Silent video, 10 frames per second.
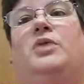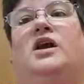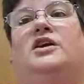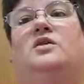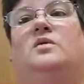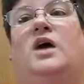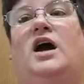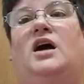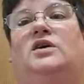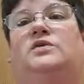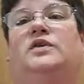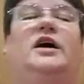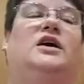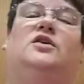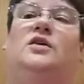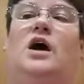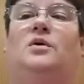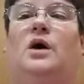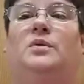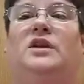But I don't have like I,
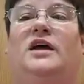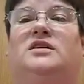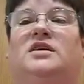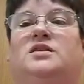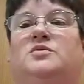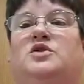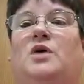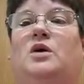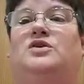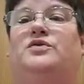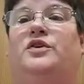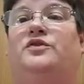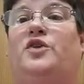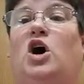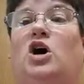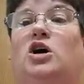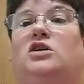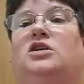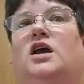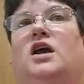I would like to get some small ones for
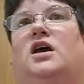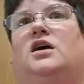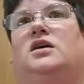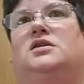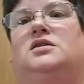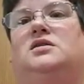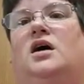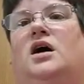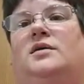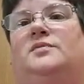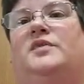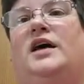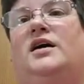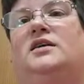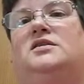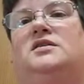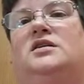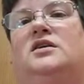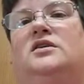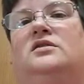fall and um, that kind of
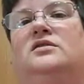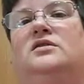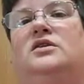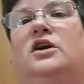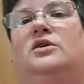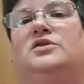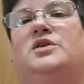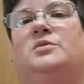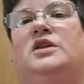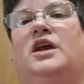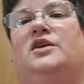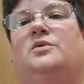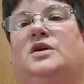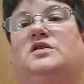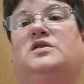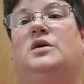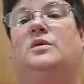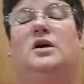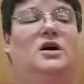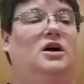and you know some of the other ones.
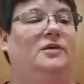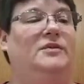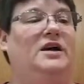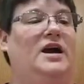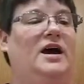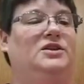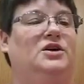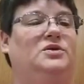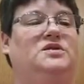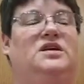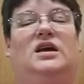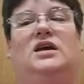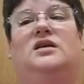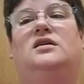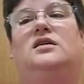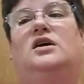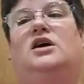So I'm gonna add those in.